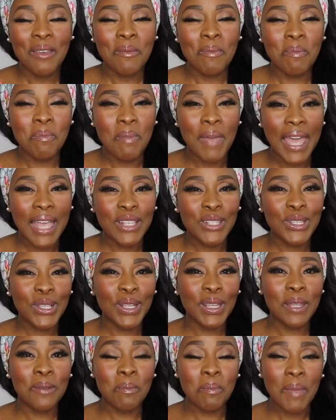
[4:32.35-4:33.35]

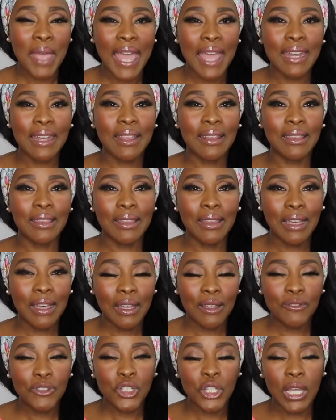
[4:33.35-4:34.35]
Masculine men
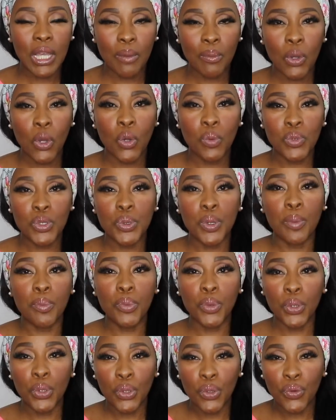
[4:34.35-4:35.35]
love to come home to a
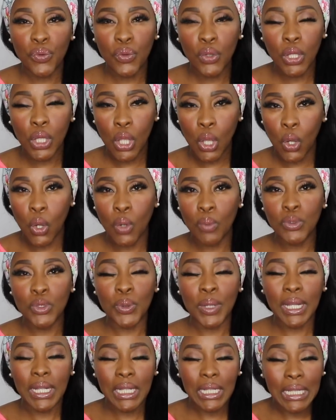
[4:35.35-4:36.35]
beautiful home,
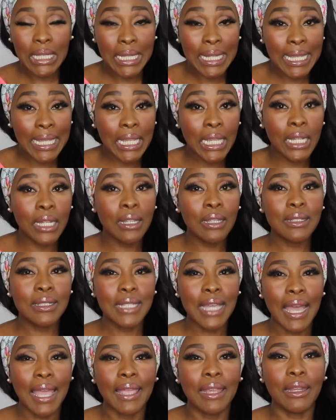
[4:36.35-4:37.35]
to a clean,
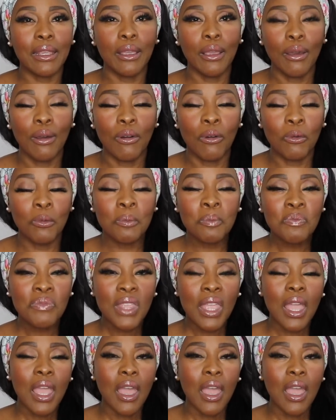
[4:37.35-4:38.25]
tidy home.